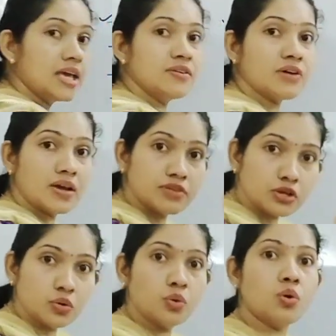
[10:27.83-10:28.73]
If I
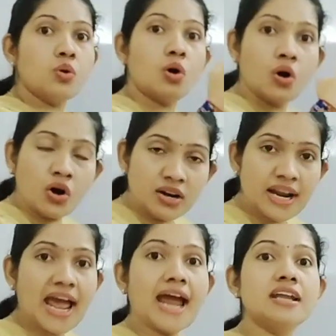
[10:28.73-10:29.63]
will go
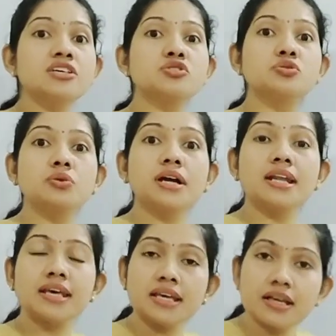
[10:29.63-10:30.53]
on adding
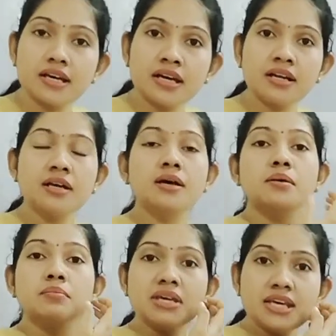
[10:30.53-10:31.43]
sugar here,
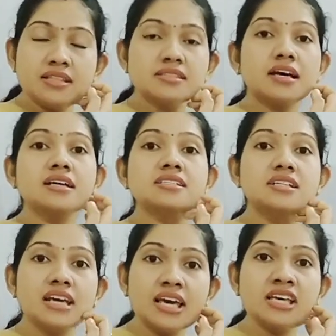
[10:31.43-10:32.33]
means a
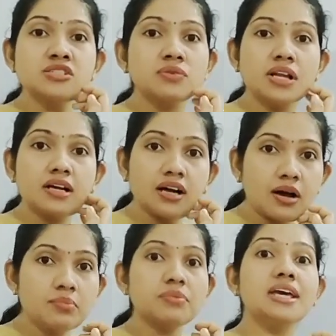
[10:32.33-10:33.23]
stage will
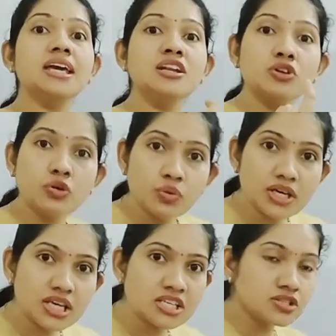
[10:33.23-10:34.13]
come in
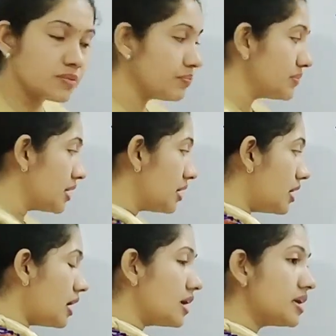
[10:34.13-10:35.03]
which
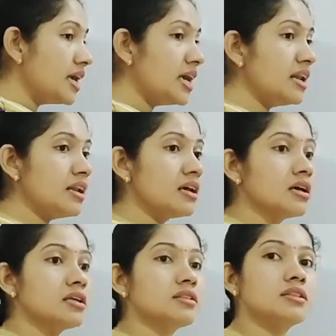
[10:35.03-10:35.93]
again
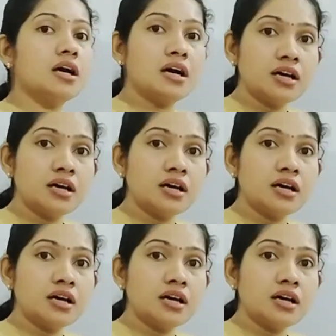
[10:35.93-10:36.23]
the